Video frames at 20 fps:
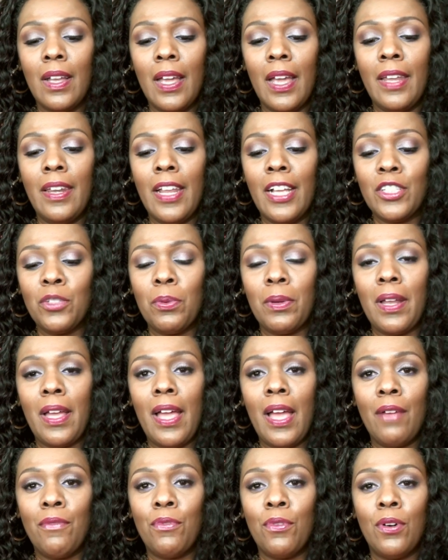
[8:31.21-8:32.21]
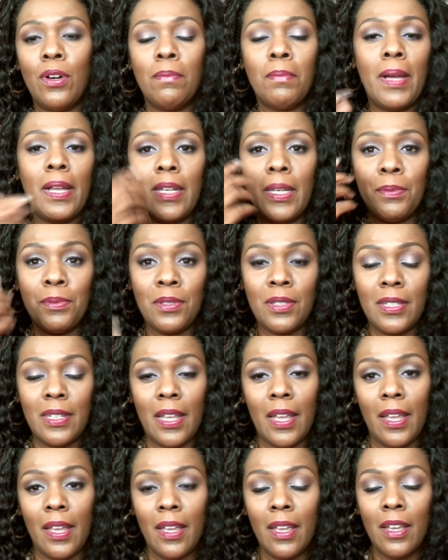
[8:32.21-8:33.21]
And that's what I have on my lips
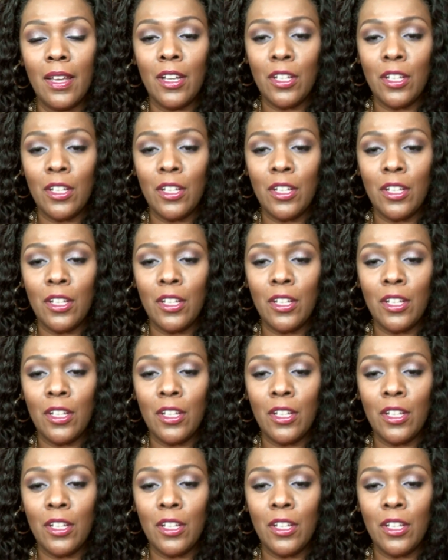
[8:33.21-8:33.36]
today.